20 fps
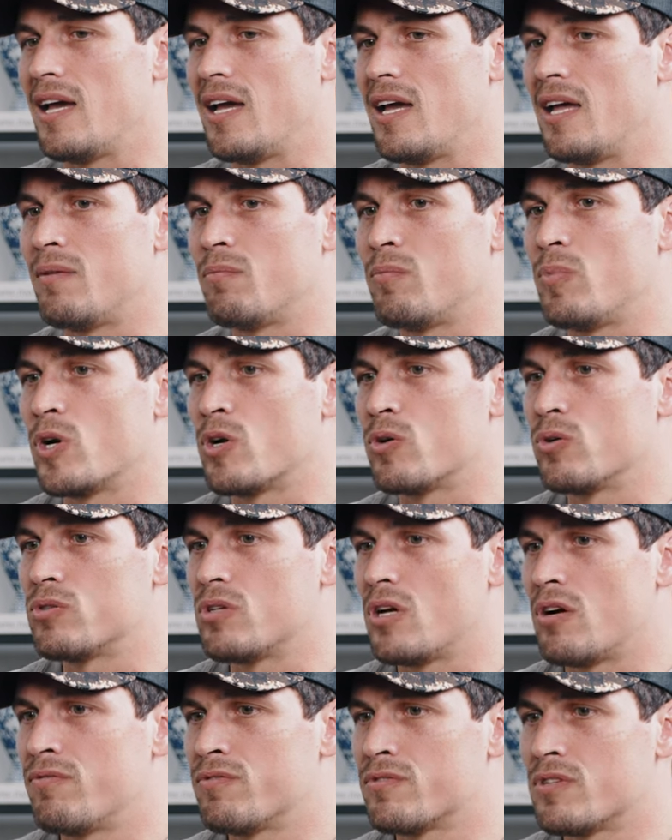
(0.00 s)
And
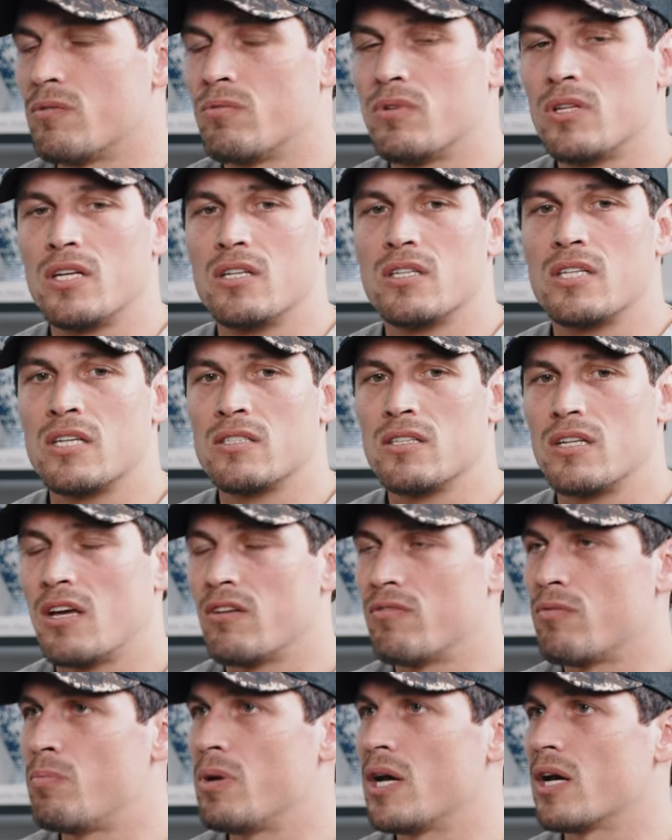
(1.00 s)
because I'm someone that doesn't
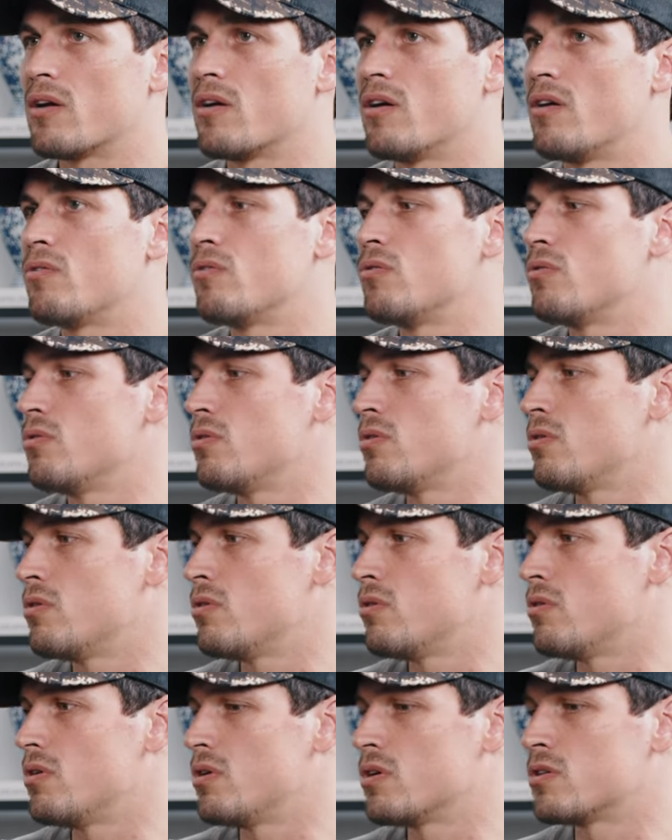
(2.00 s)
have a background or
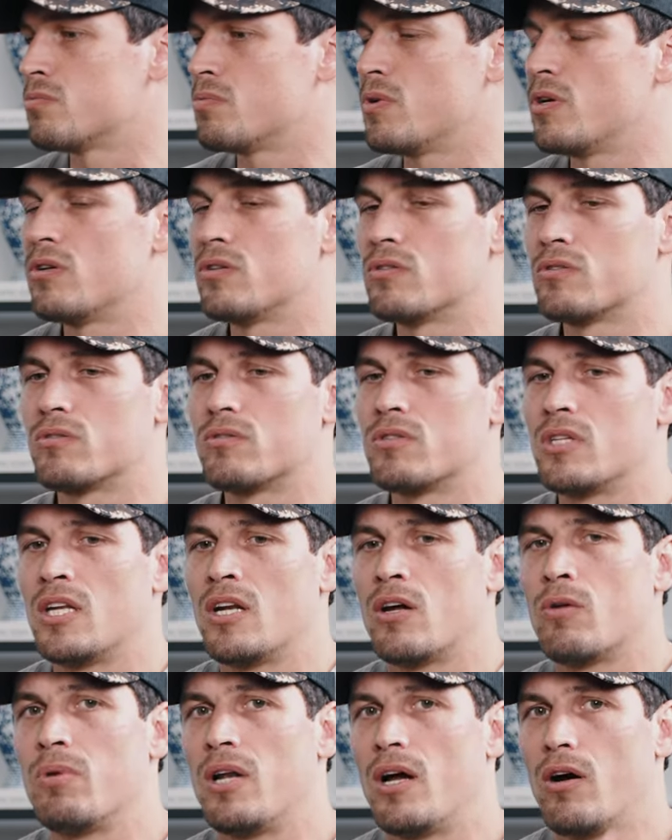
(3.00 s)
the experience,
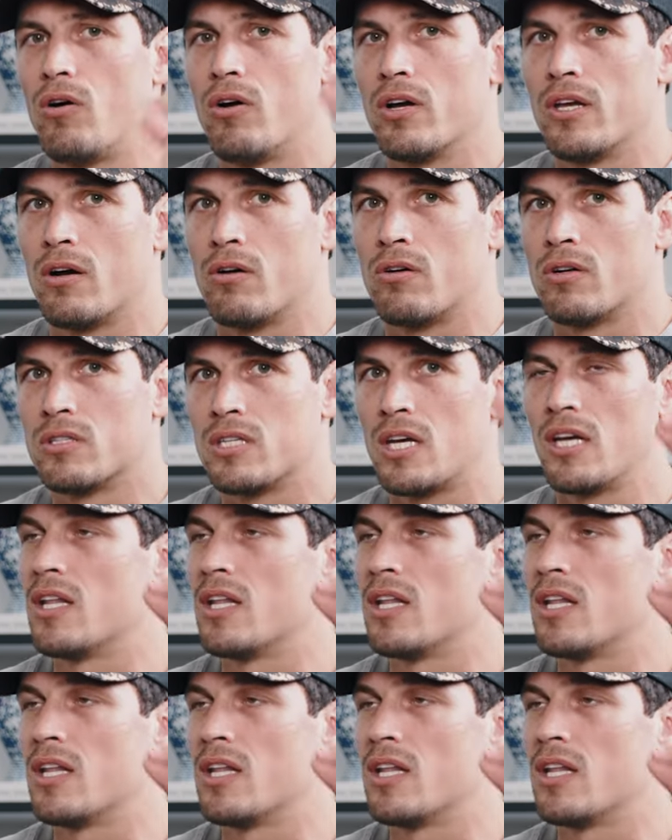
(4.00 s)
then I'll be like, oh, yeah, I'm going to